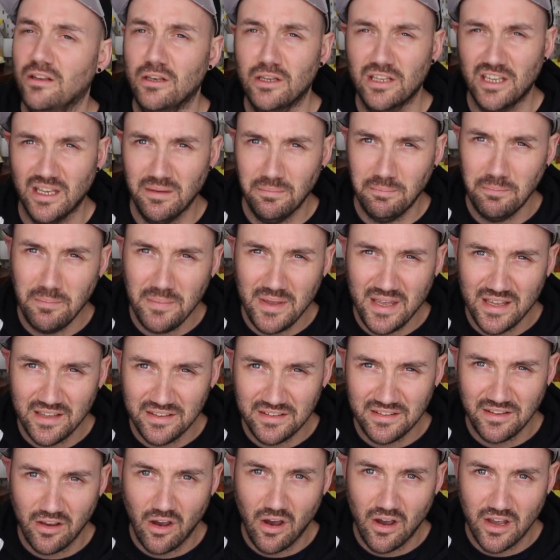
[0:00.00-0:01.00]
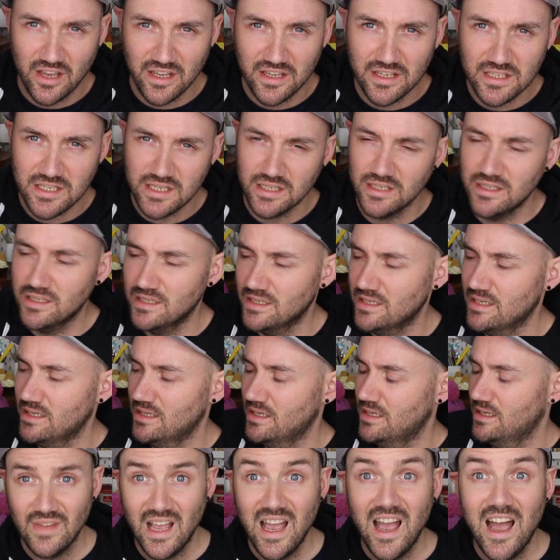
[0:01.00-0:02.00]
to look a bit tired.
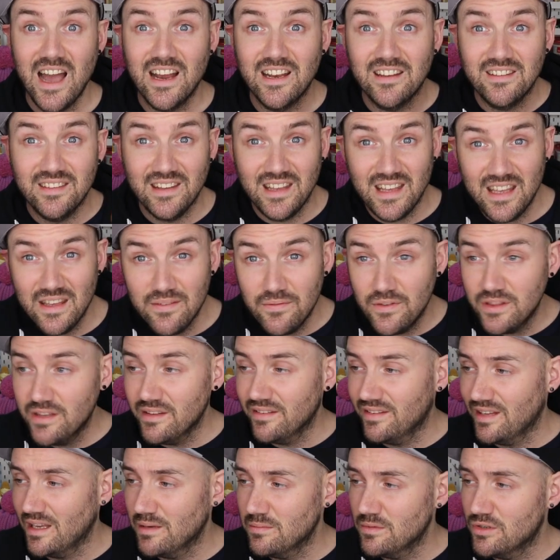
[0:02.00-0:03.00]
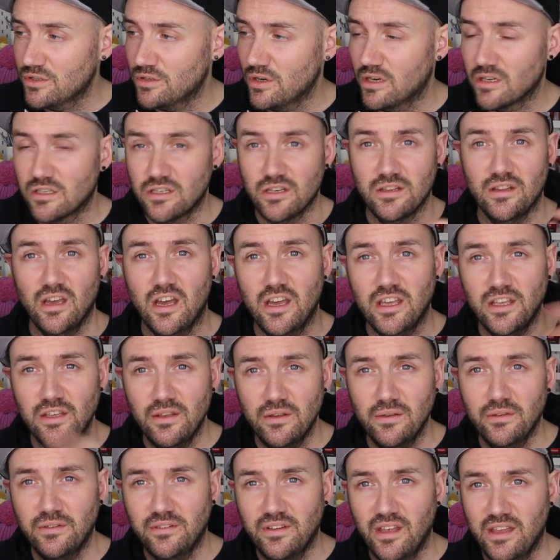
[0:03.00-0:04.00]
And it's even the same structure that I
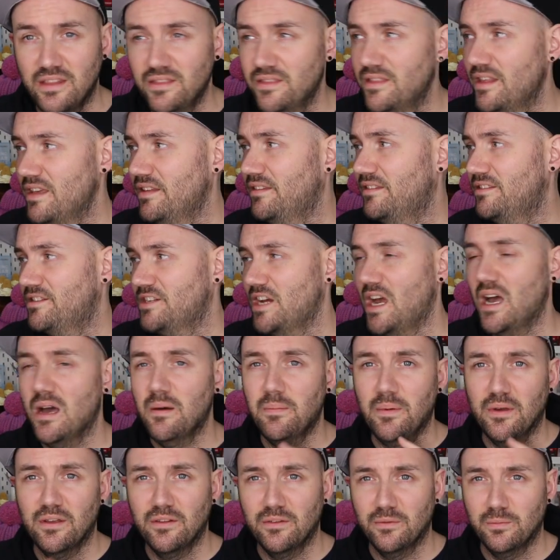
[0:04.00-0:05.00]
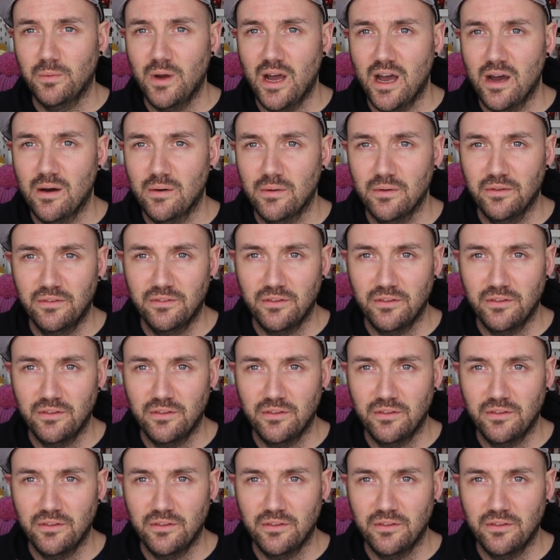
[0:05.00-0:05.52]
used in this chap as well,